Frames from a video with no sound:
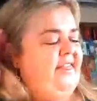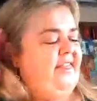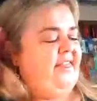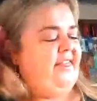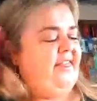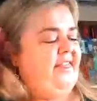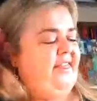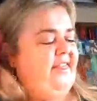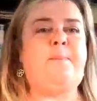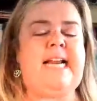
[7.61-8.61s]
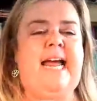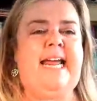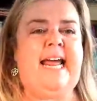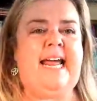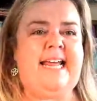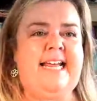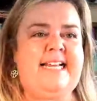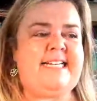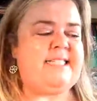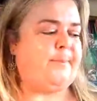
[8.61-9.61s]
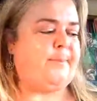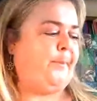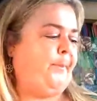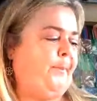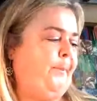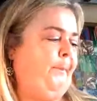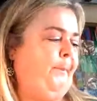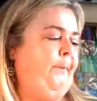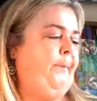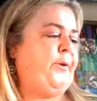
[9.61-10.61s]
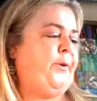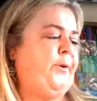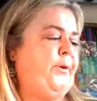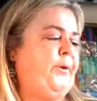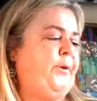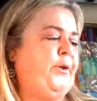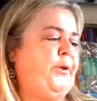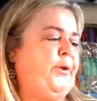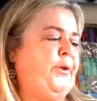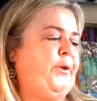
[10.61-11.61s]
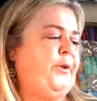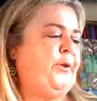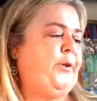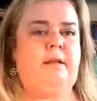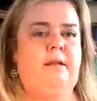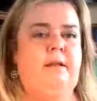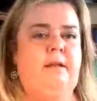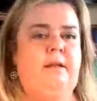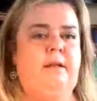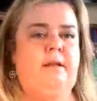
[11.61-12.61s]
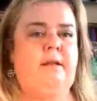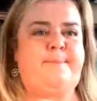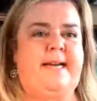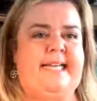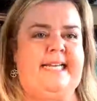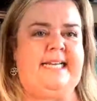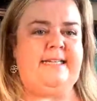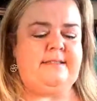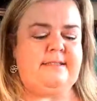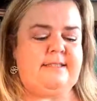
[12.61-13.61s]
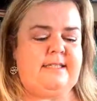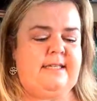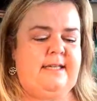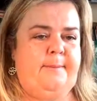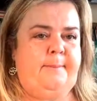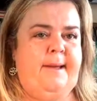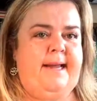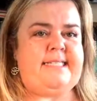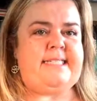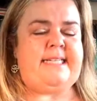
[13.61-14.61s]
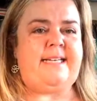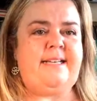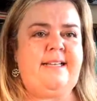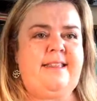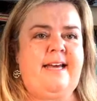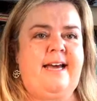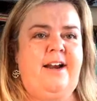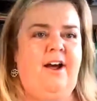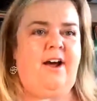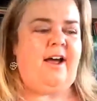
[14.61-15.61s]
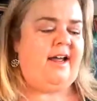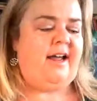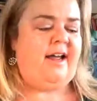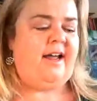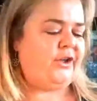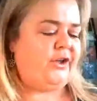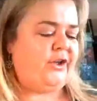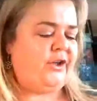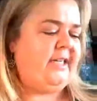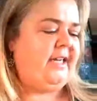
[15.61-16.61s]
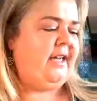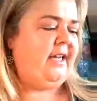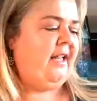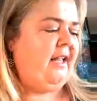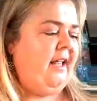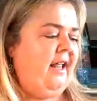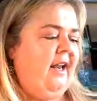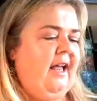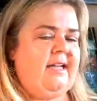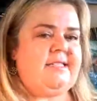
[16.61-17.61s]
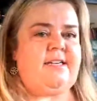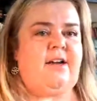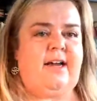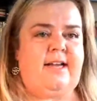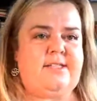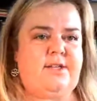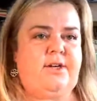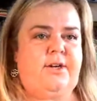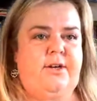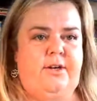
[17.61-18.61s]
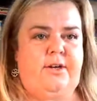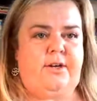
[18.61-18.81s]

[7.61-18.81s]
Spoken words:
pop on today and do the Easter Bunny painting that I showed last night. So